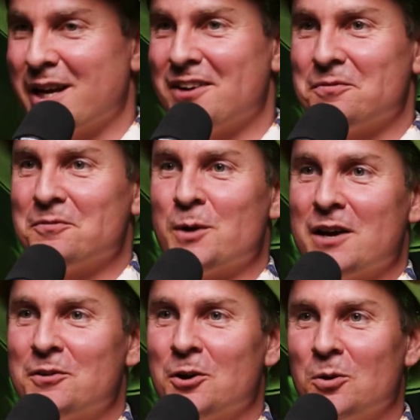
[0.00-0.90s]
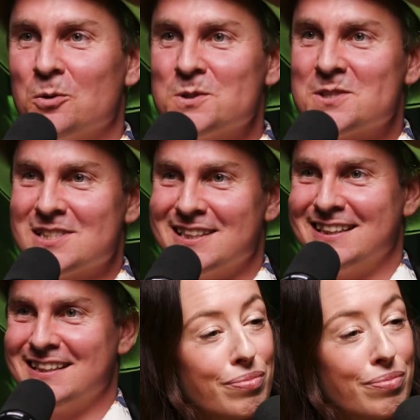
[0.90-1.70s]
we have goals